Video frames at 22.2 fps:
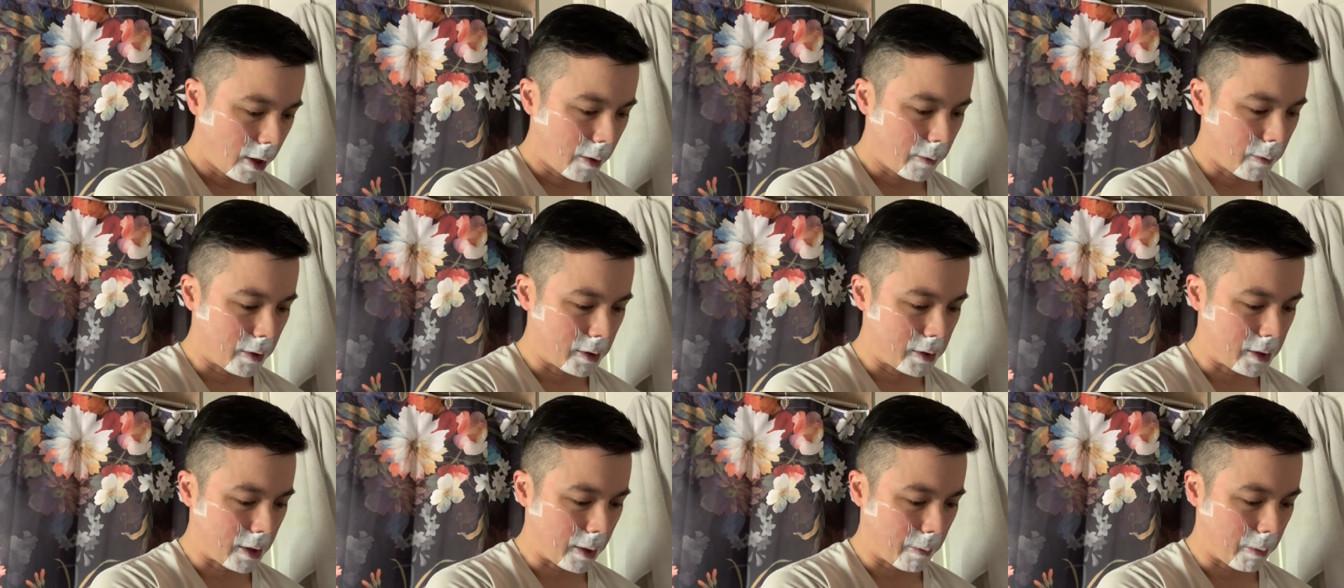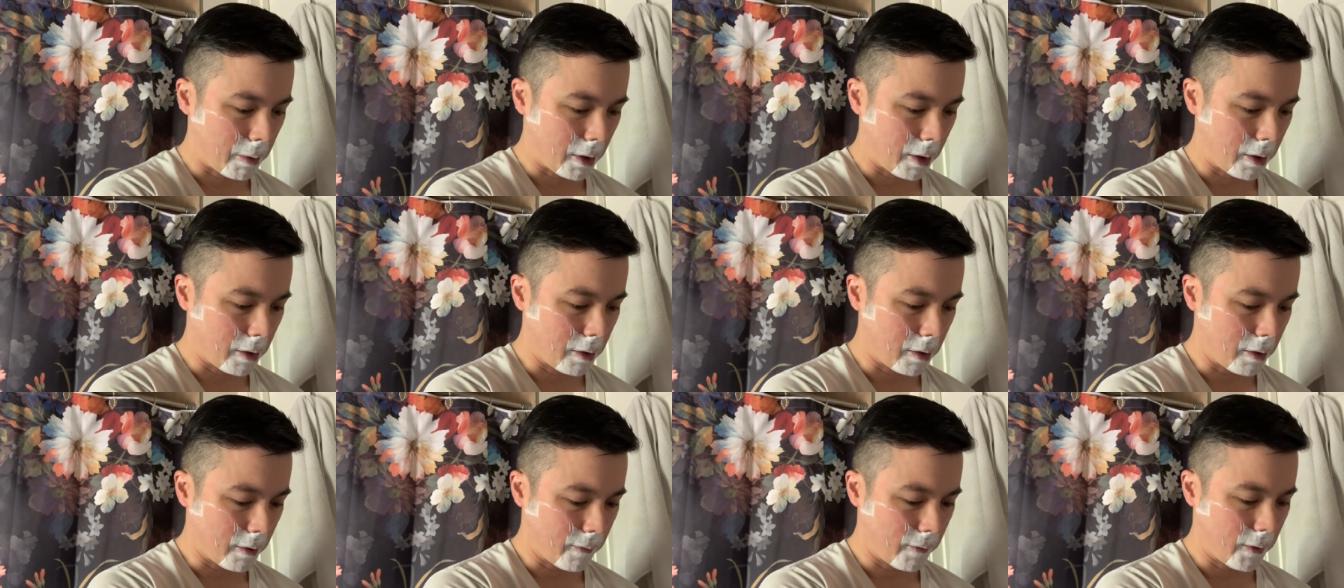I want something a
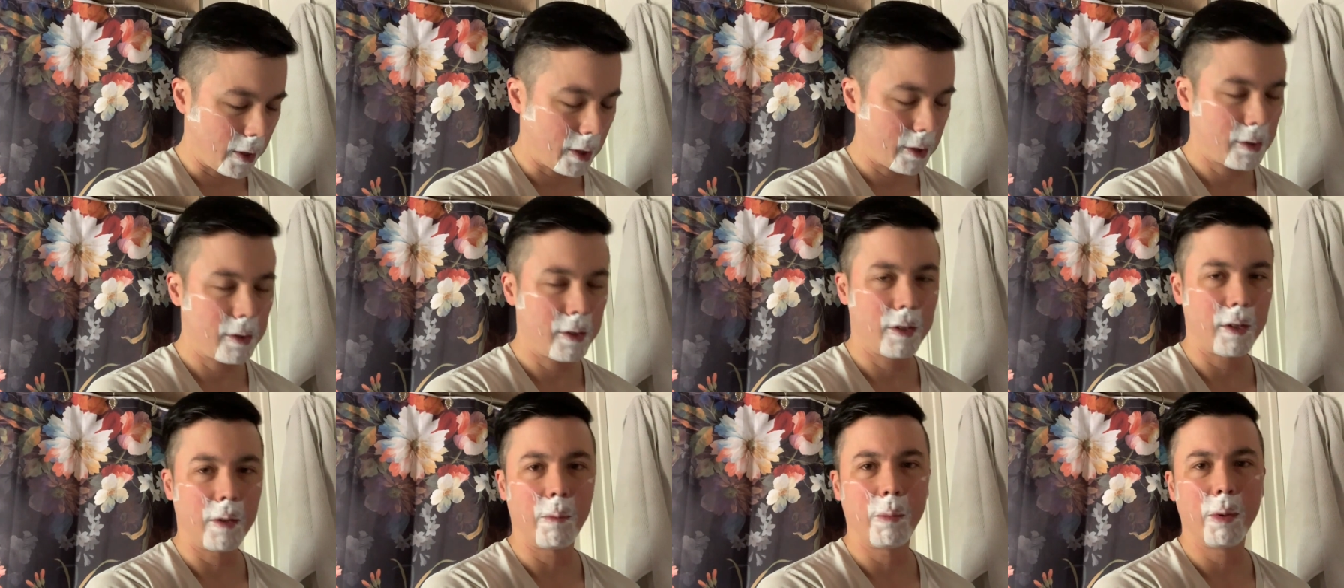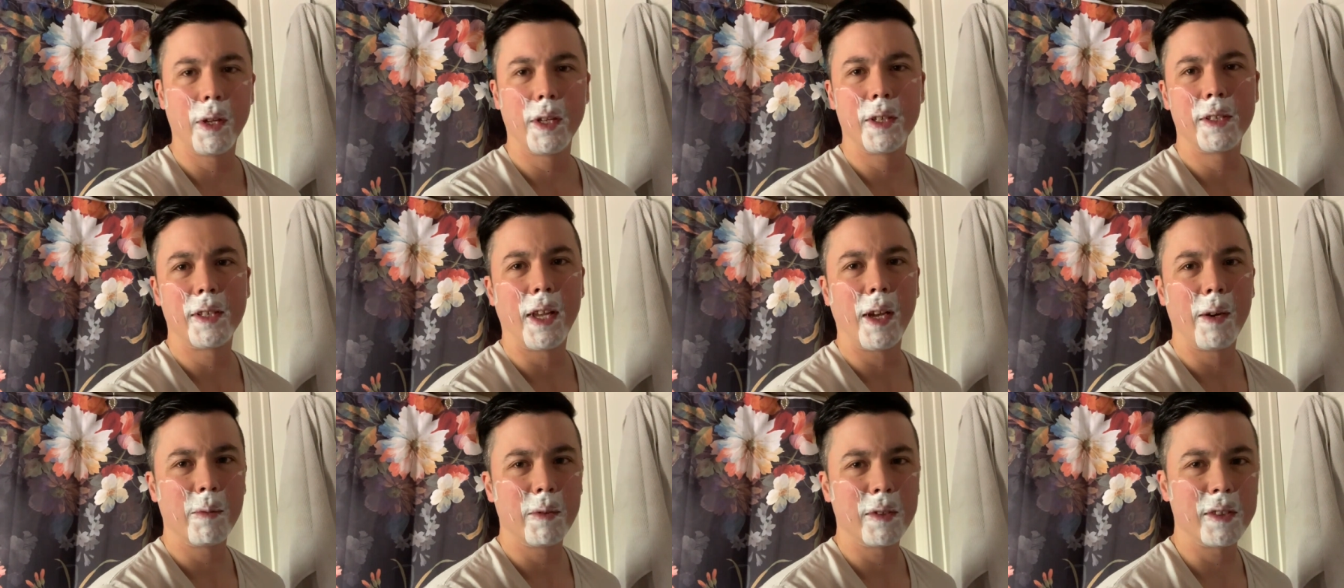little fancier. And plus
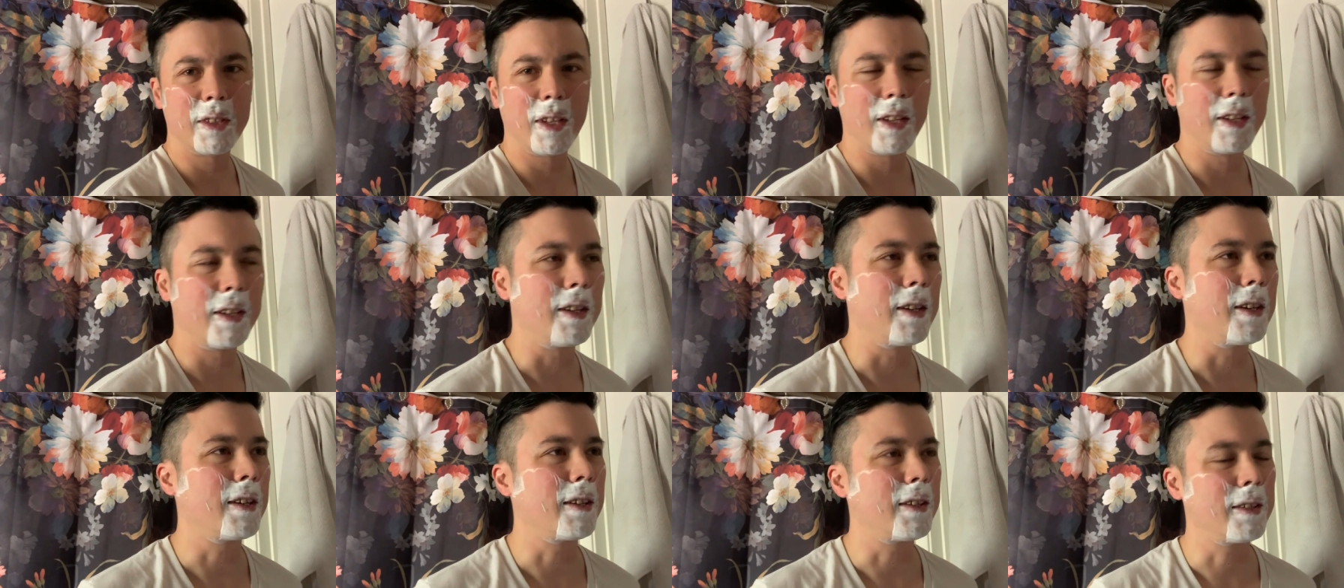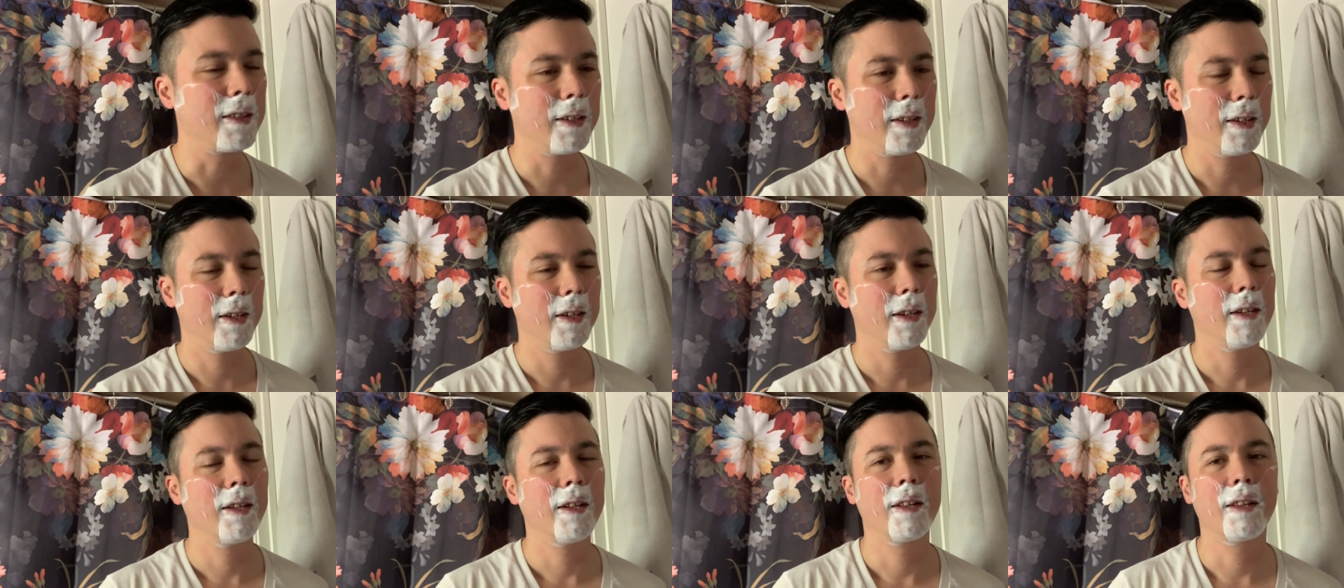that one's on a
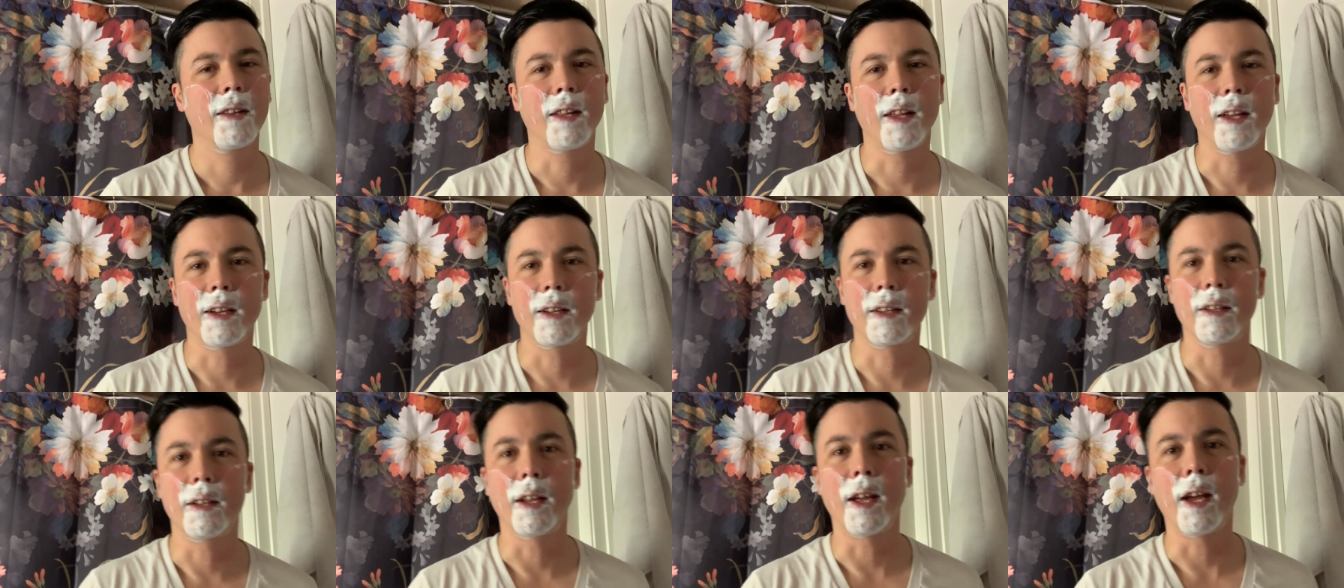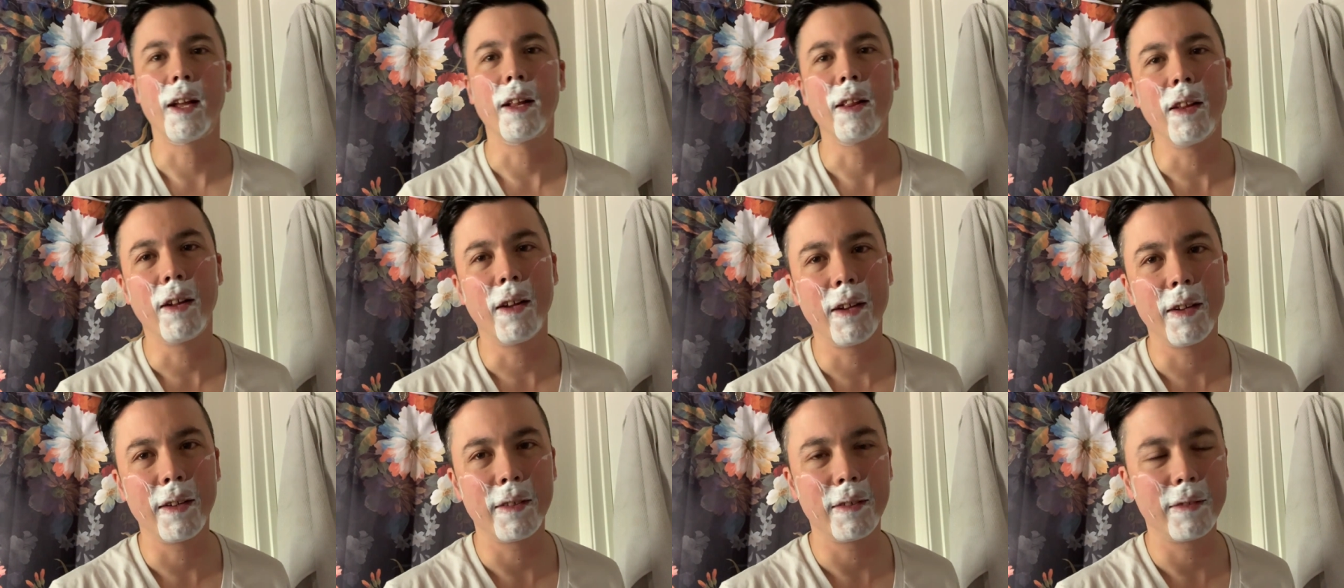like
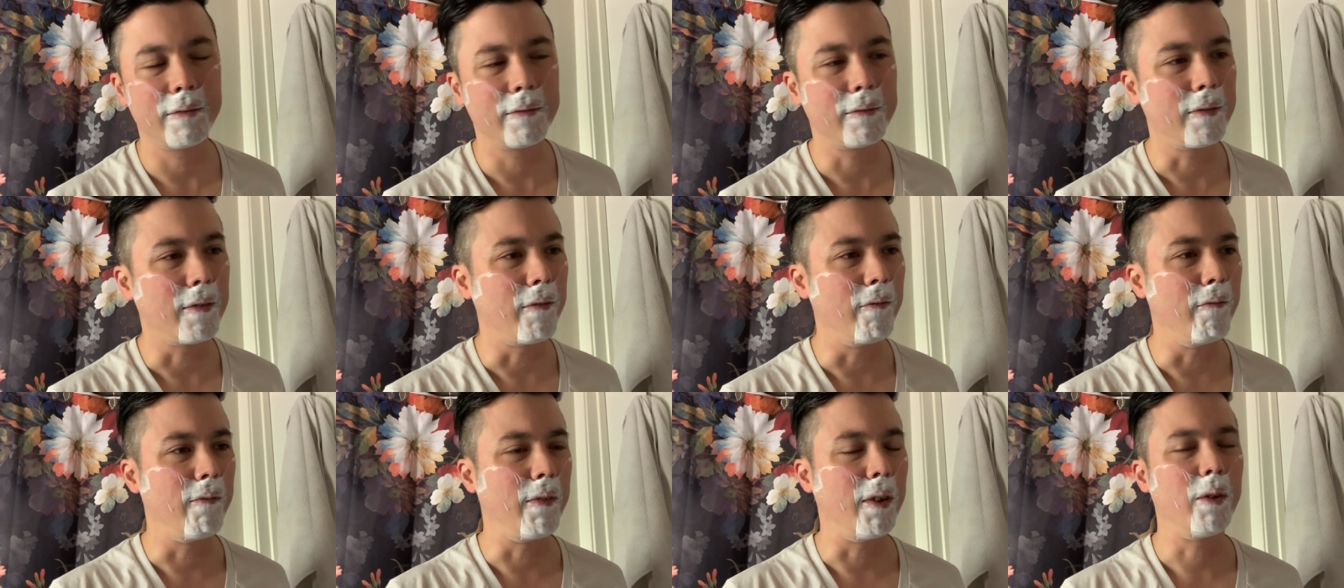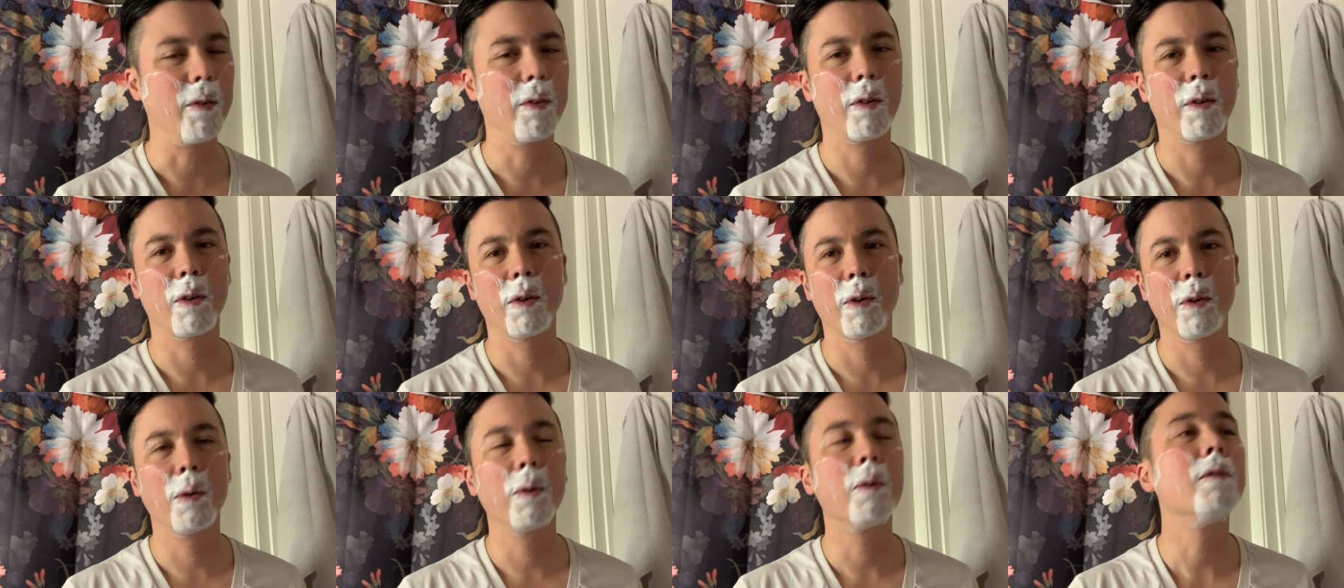nylon
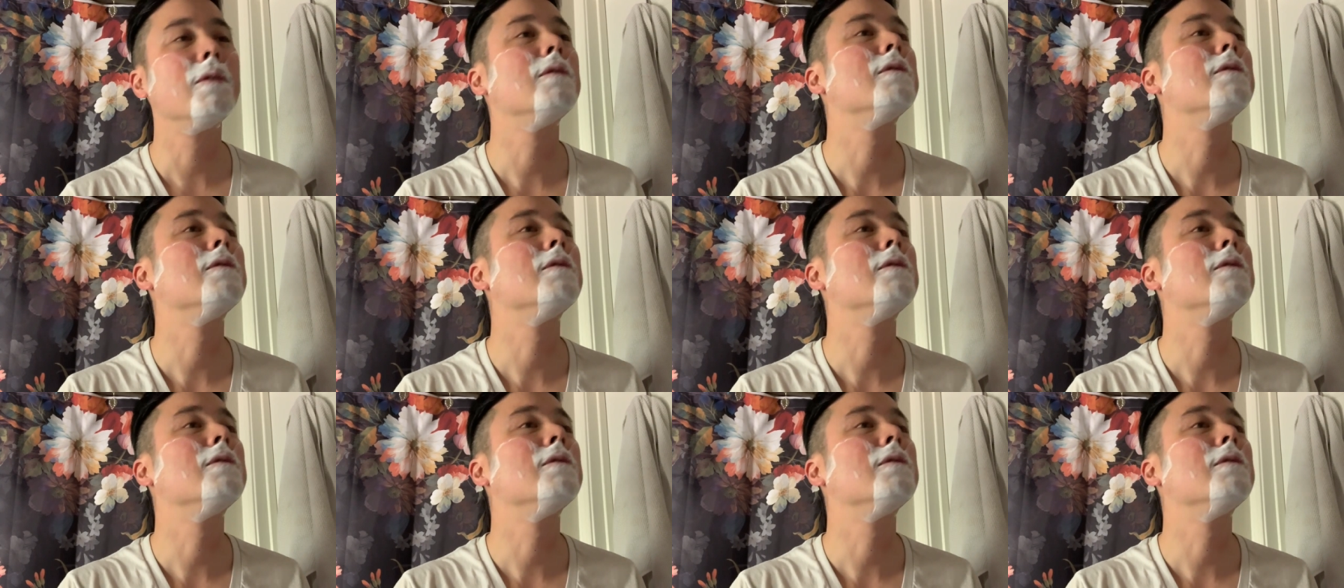Velcro